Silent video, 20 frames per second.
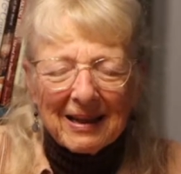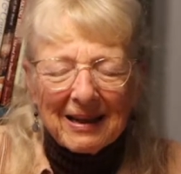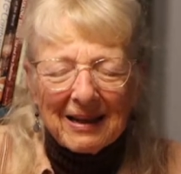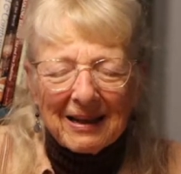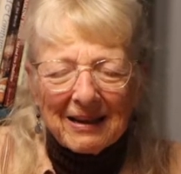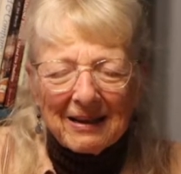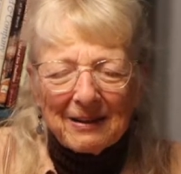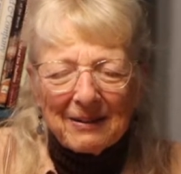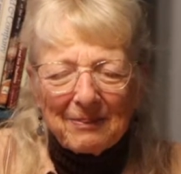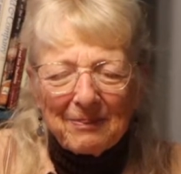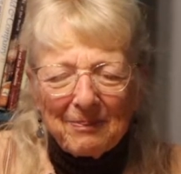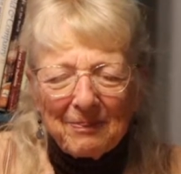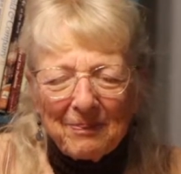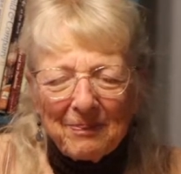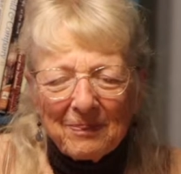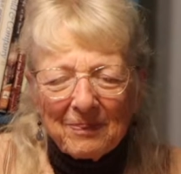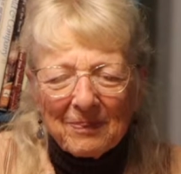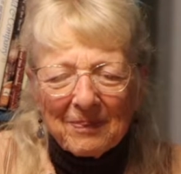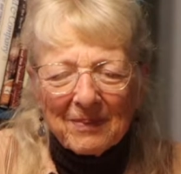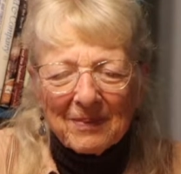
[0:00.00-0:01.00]

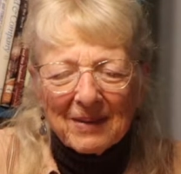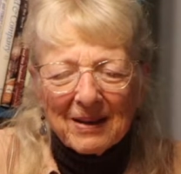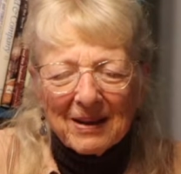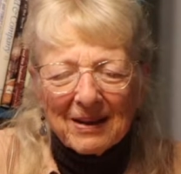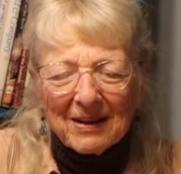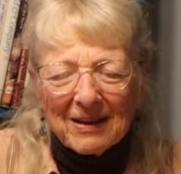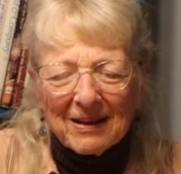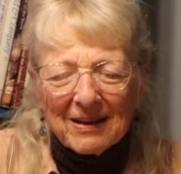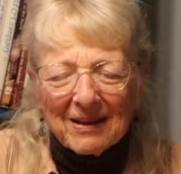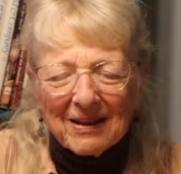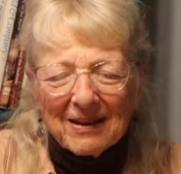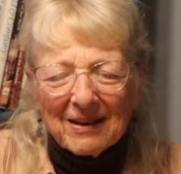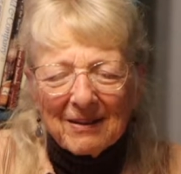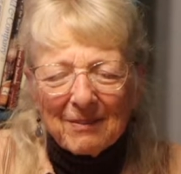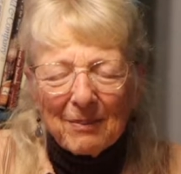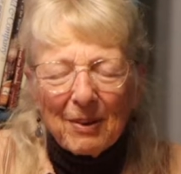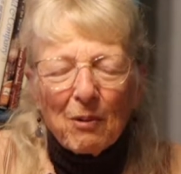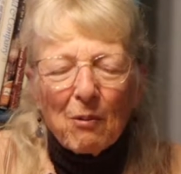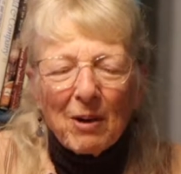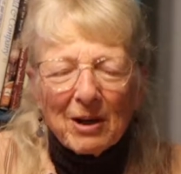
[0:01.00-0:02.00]

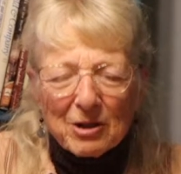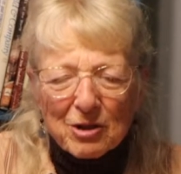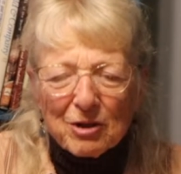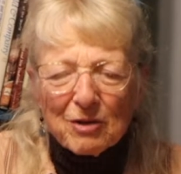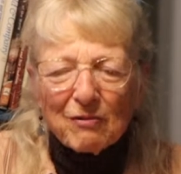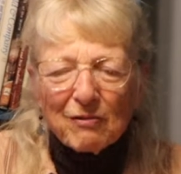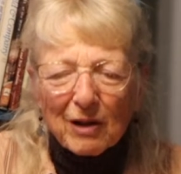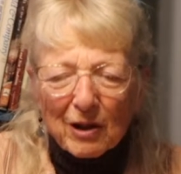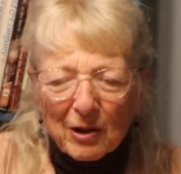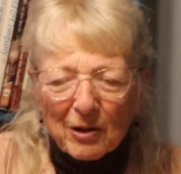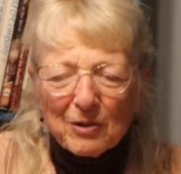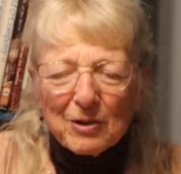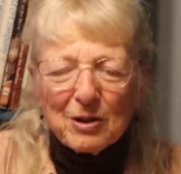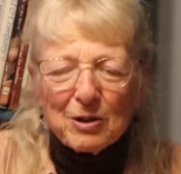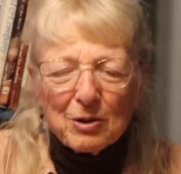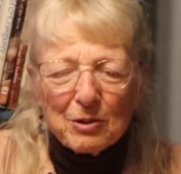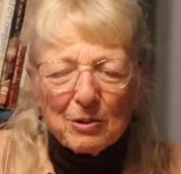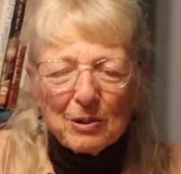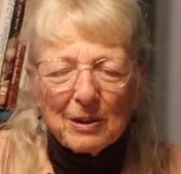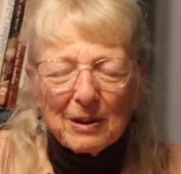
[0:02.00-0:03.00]
But once you've learned to
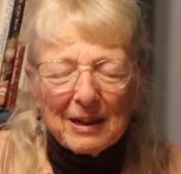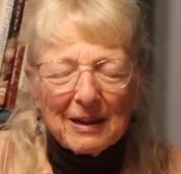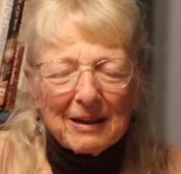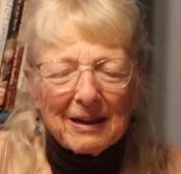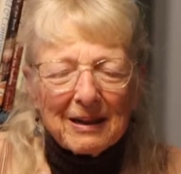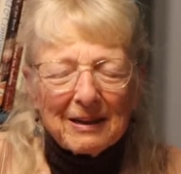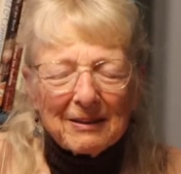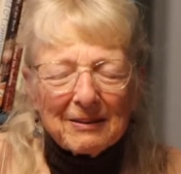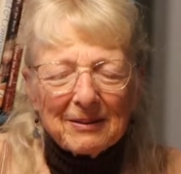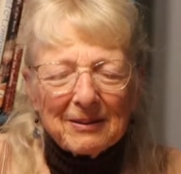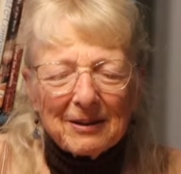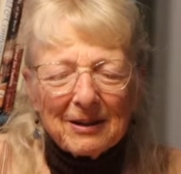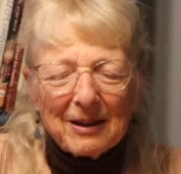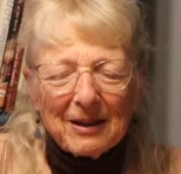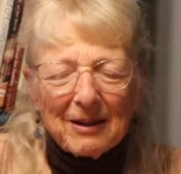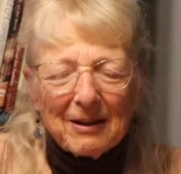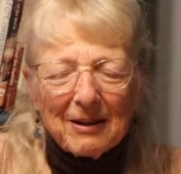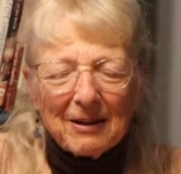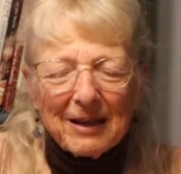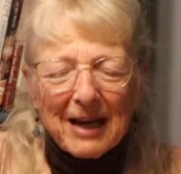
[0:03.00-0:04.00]
do
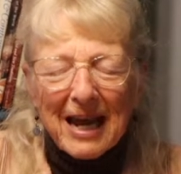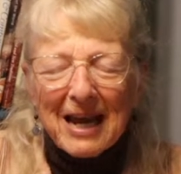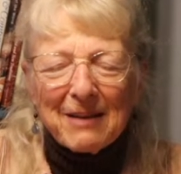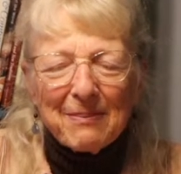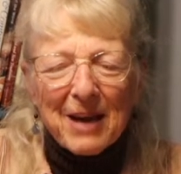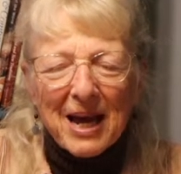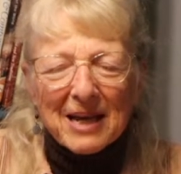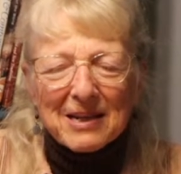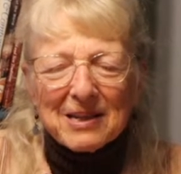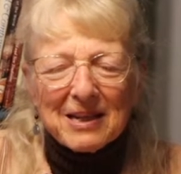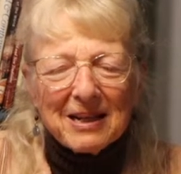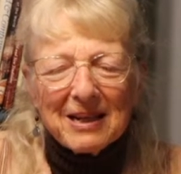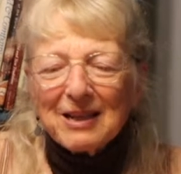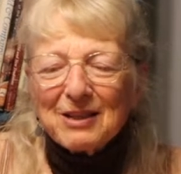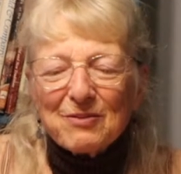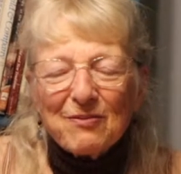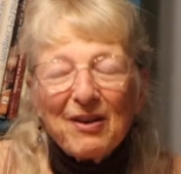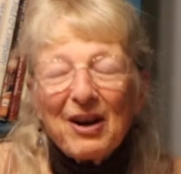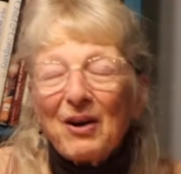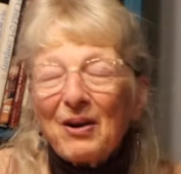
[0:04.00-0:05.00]
an egg basket,
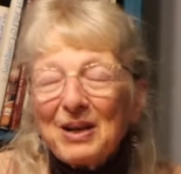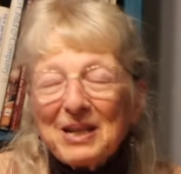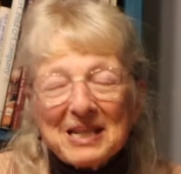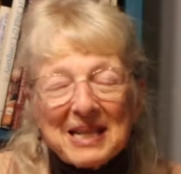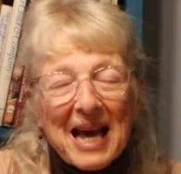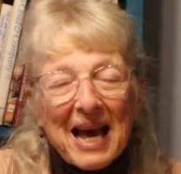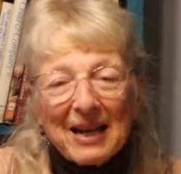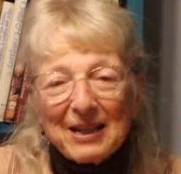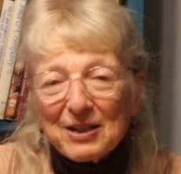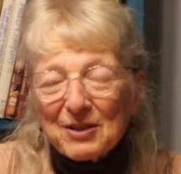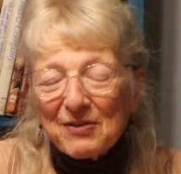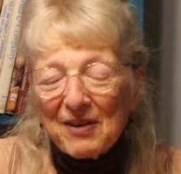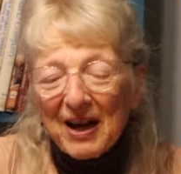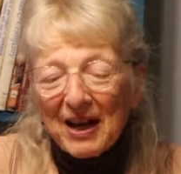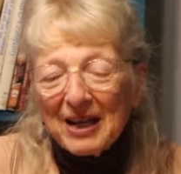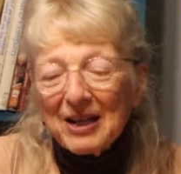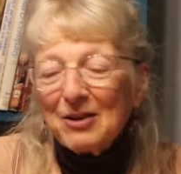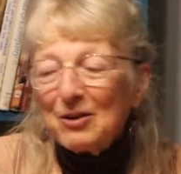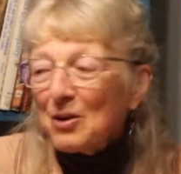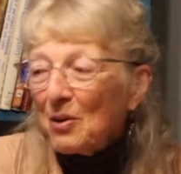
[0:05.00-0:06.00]
it's very
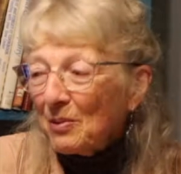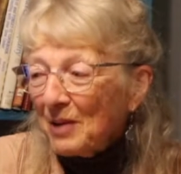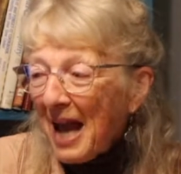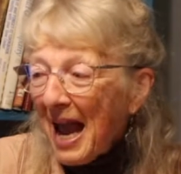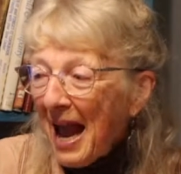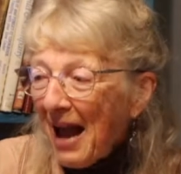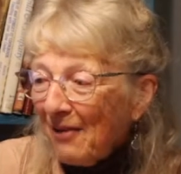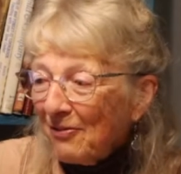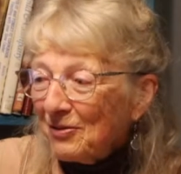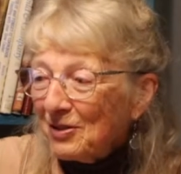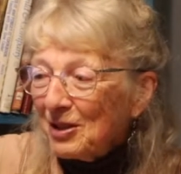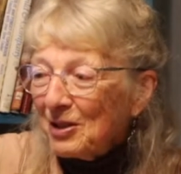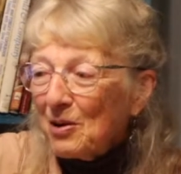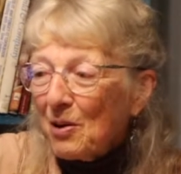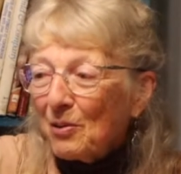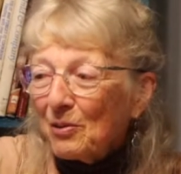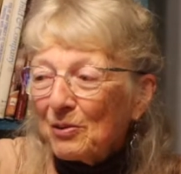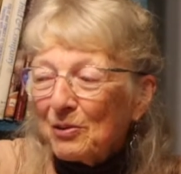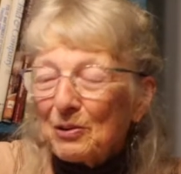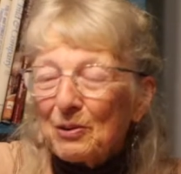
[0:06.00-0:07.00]
satisfying. You don't have to
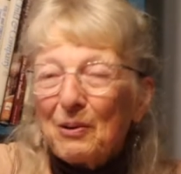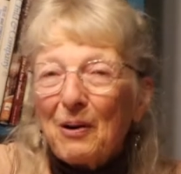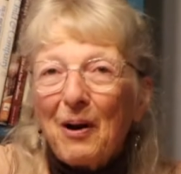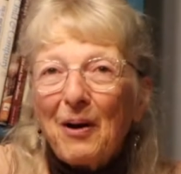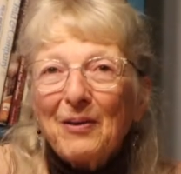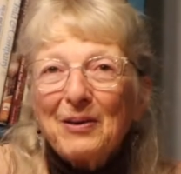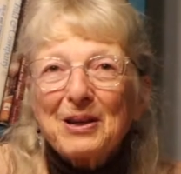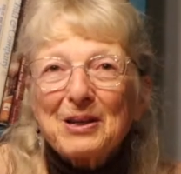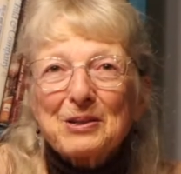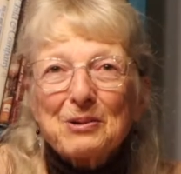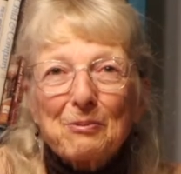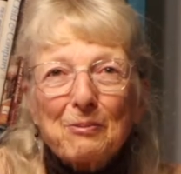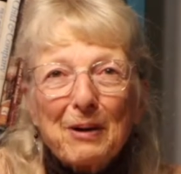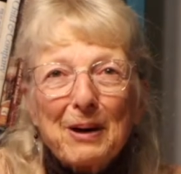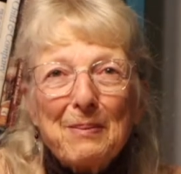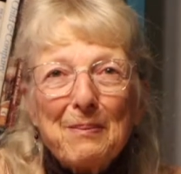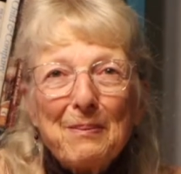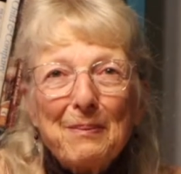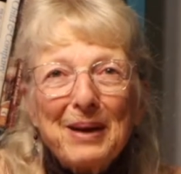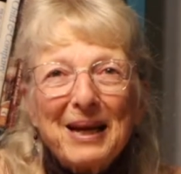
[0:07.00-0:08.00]
go through all this
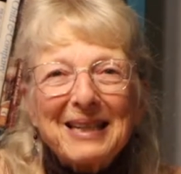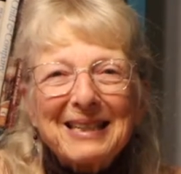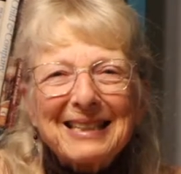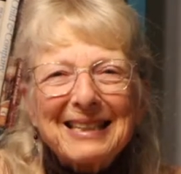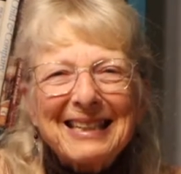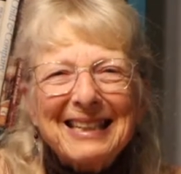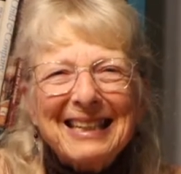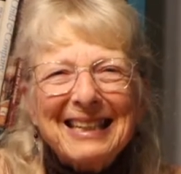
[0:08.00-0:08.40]
rim bit